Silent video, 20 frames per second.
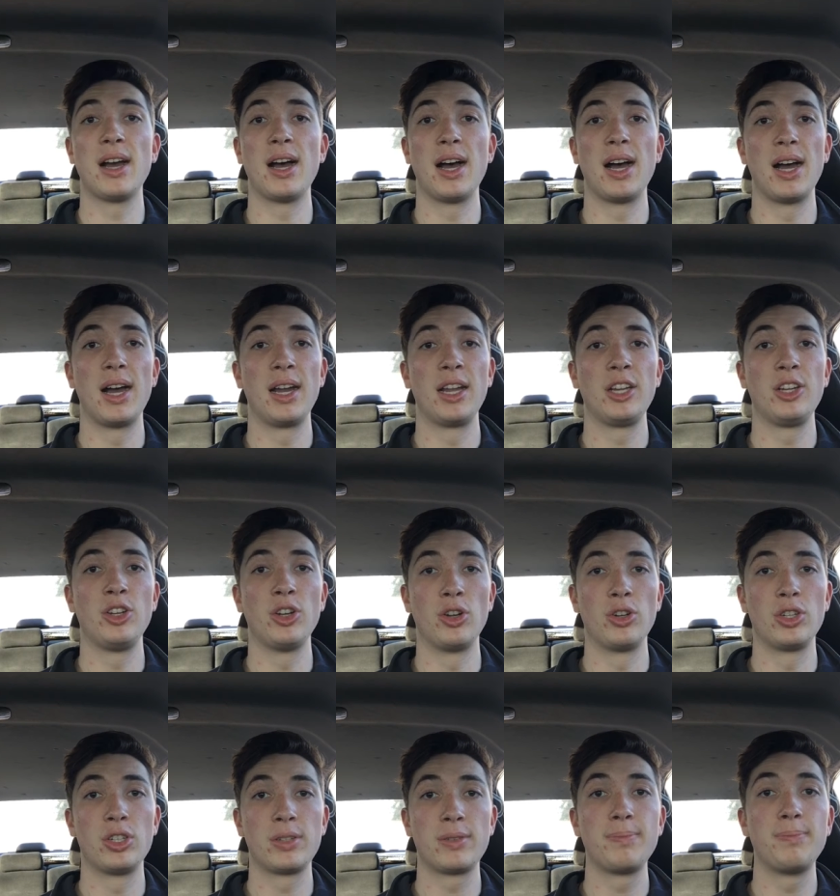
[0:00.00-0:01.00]
Uh, you know,
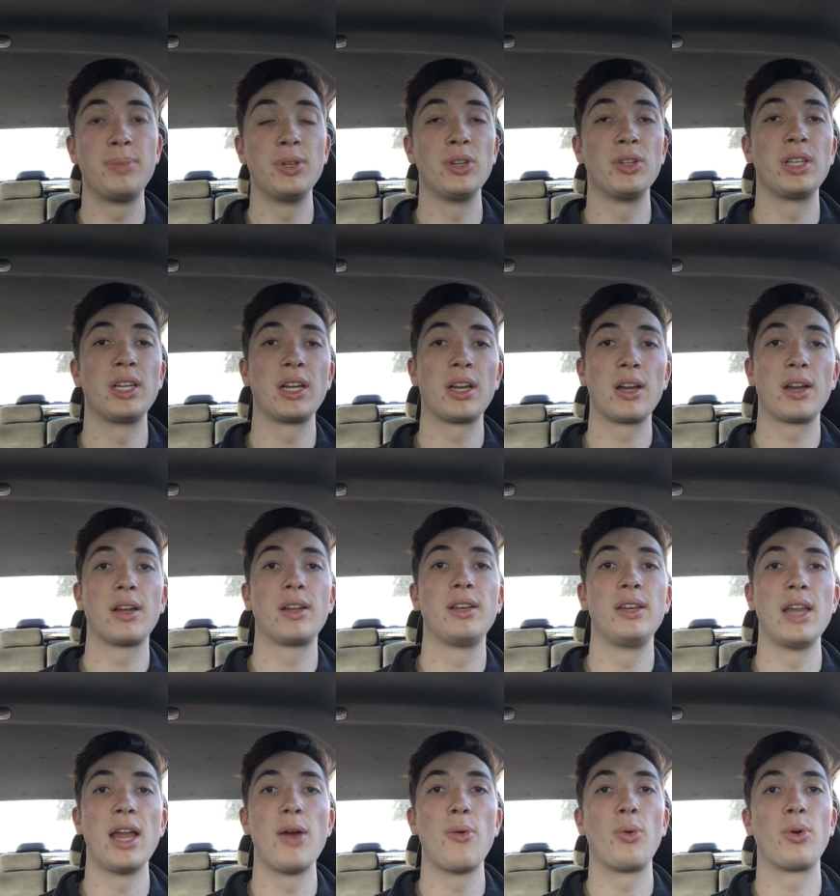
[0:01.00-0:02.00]
just building
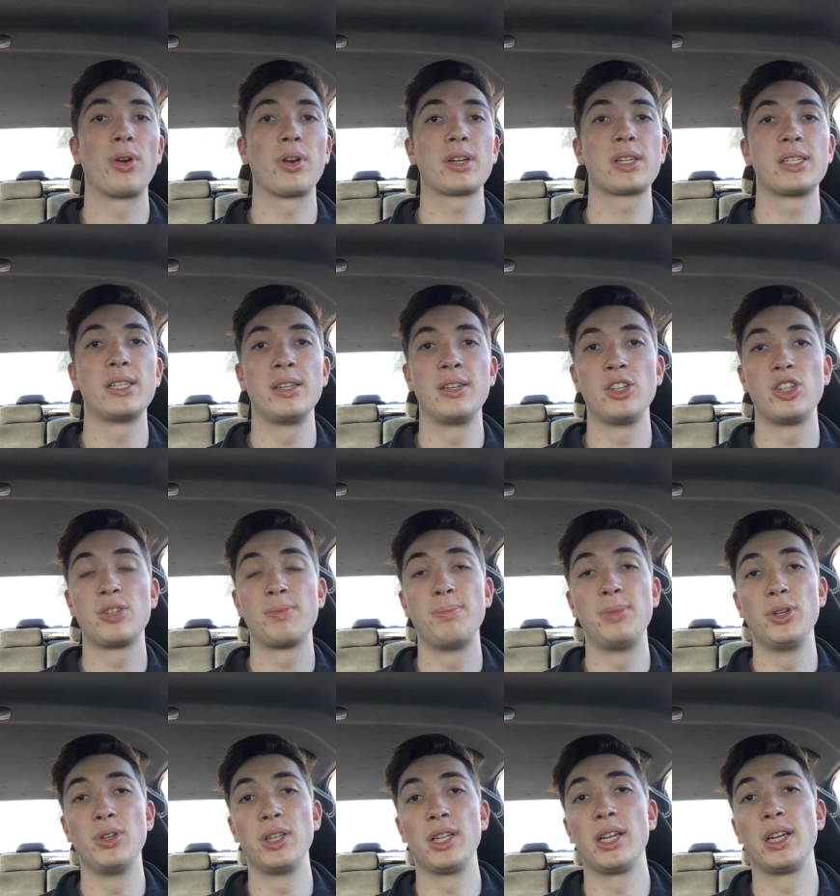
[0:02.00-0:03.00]
networks and just
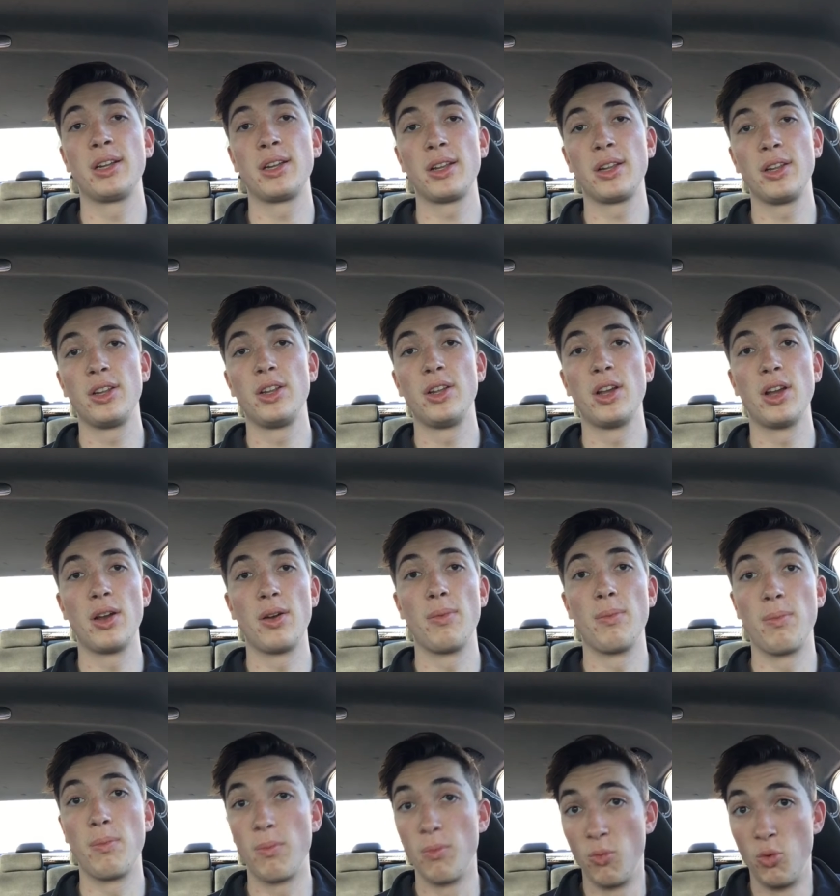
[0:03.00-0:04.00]
building
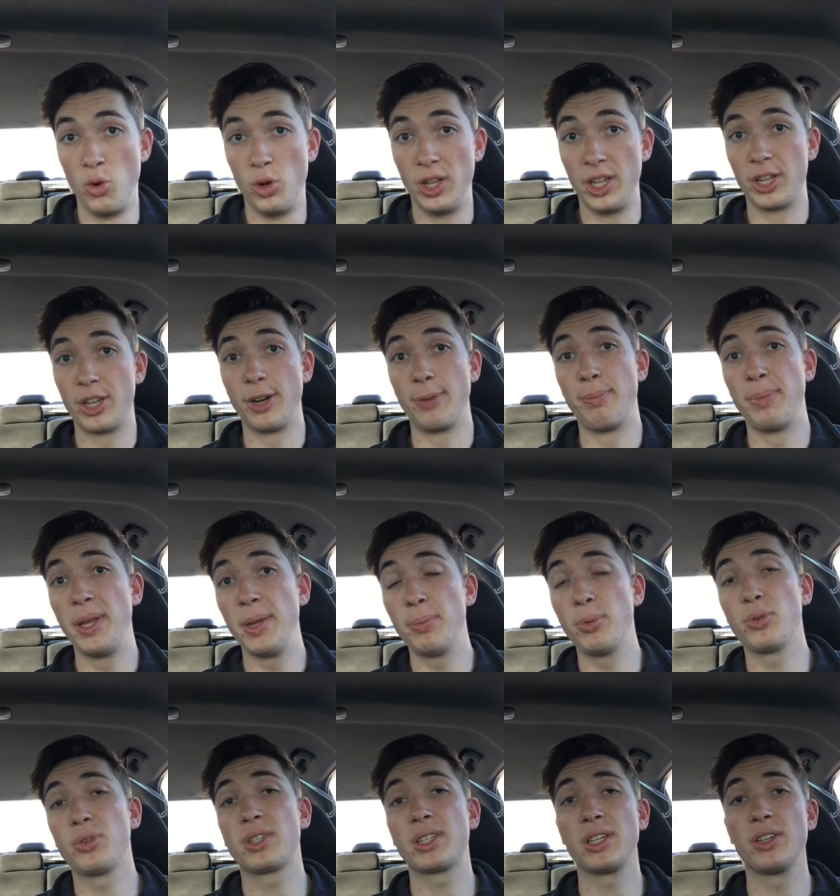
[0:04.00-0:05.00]
really good
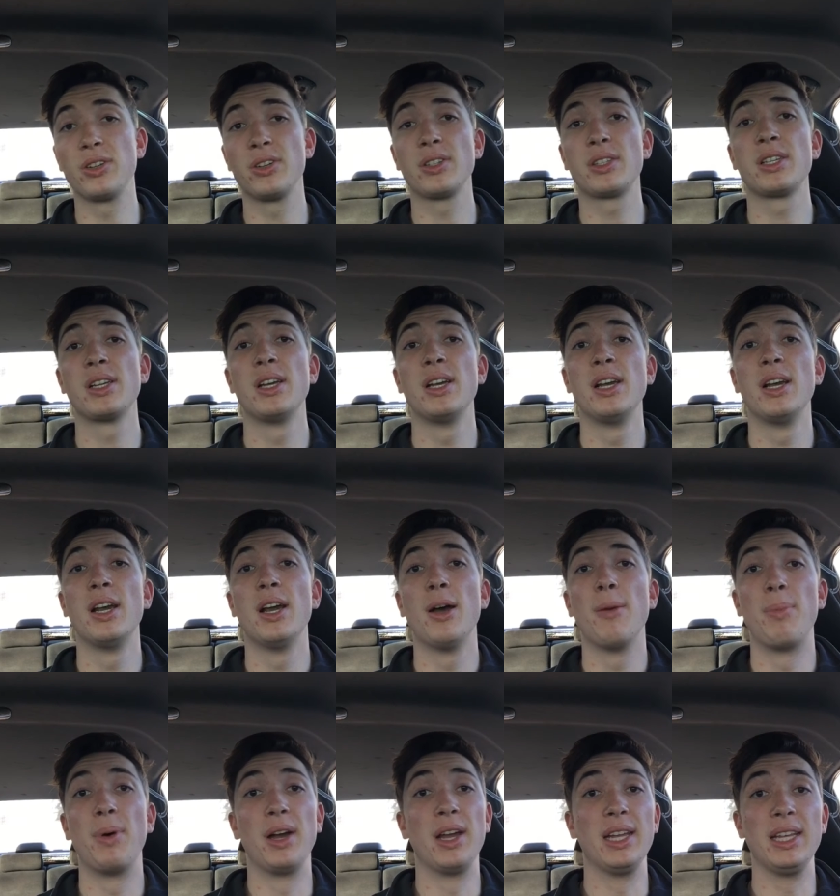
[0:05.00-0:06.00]
people skills.
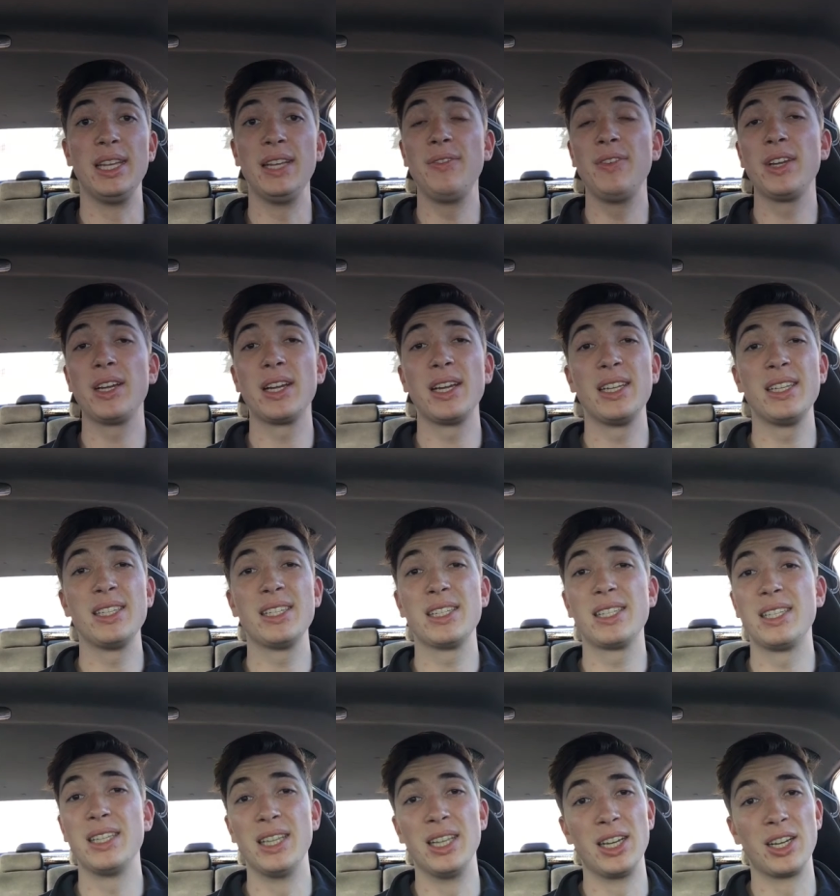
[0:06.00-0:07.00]
But even in
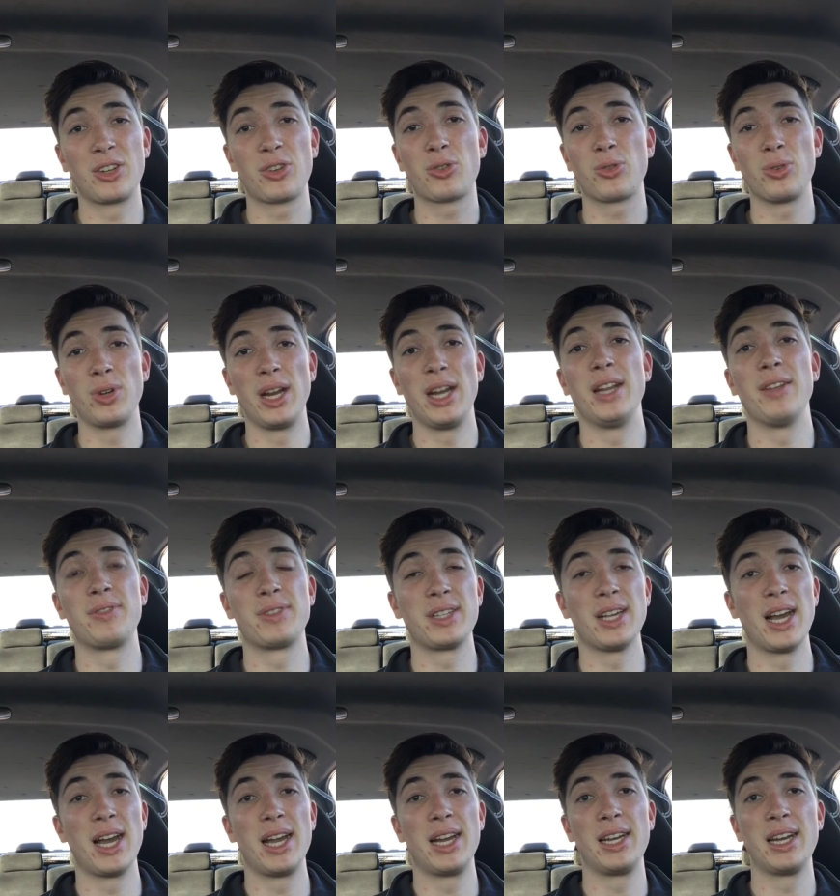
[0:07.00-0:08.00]
the creative
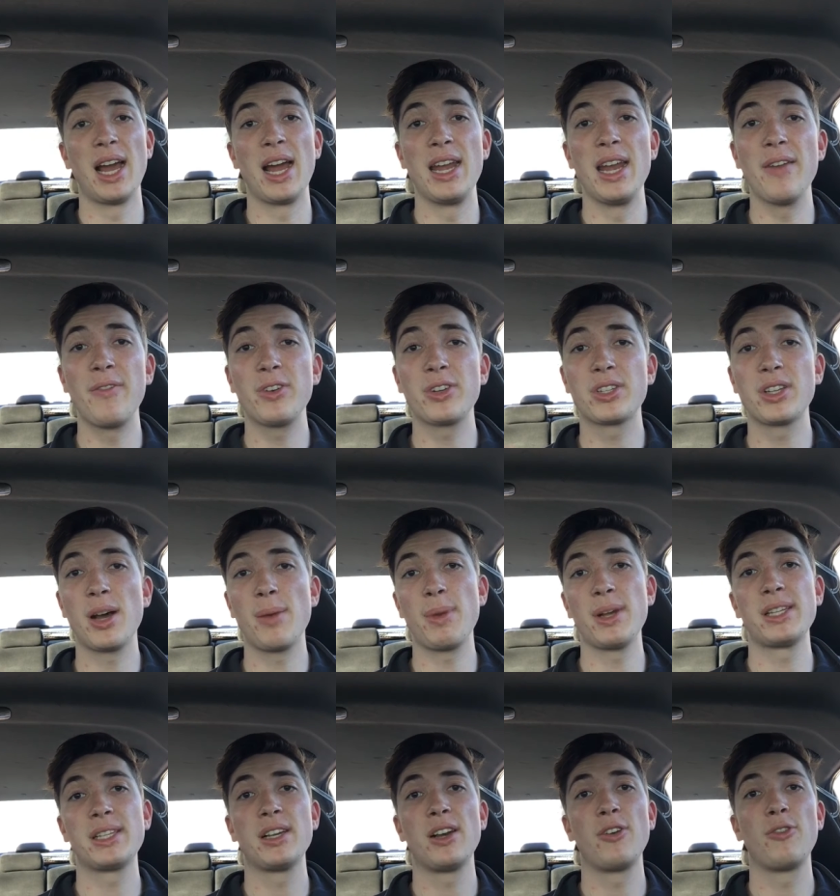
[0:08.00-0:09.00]
side, I never saw
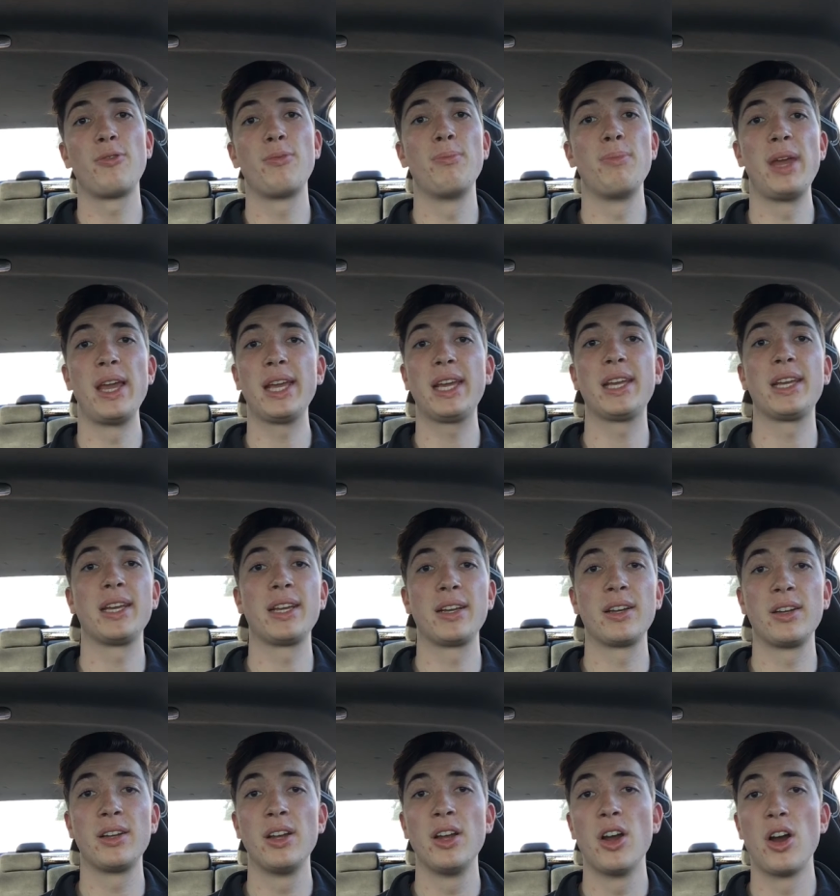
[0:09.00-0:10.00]
myself
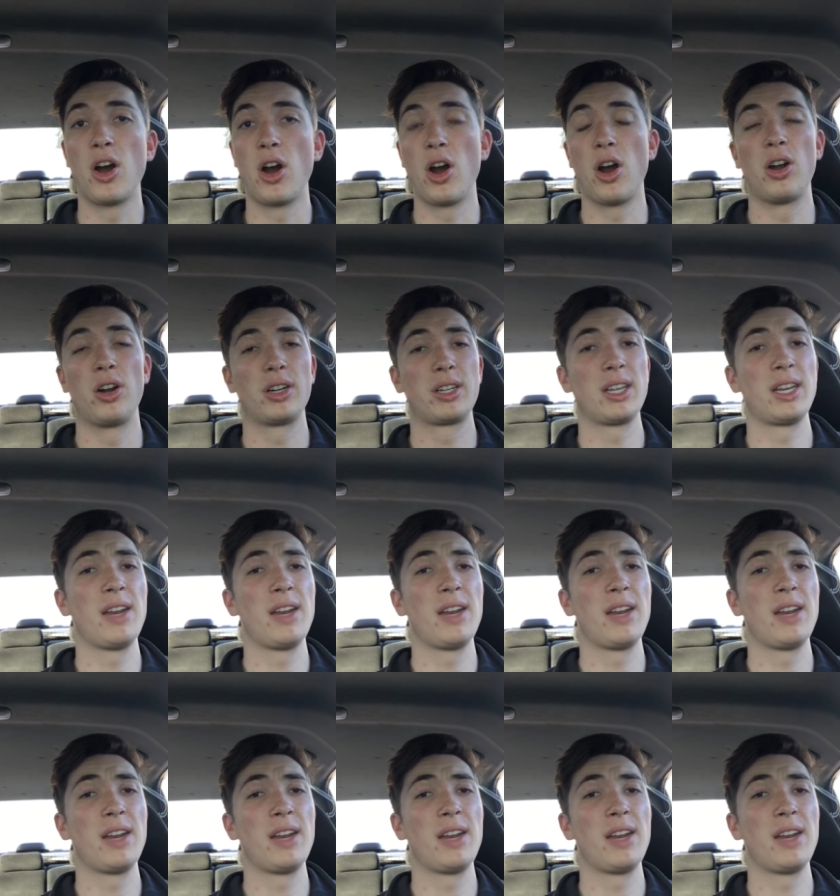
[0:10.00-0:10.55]
making art.